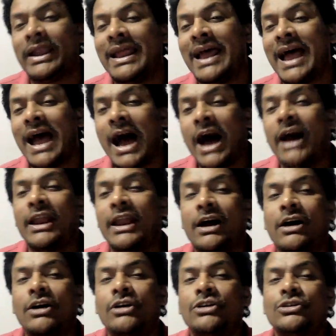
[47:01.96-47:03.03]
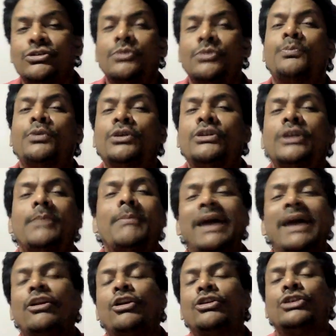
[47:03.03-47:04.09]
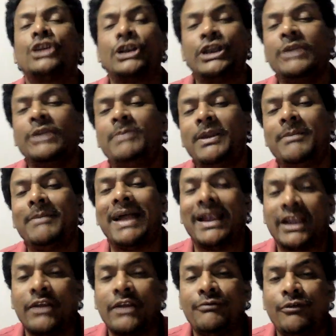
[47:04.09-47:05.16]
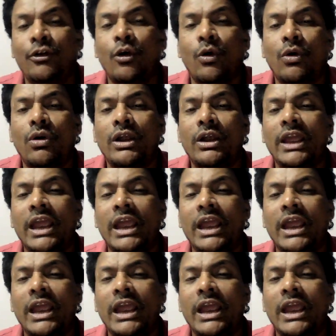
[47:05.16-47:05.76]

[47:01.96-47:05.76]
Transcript: and Hana. So put the man on the deeply matted floor.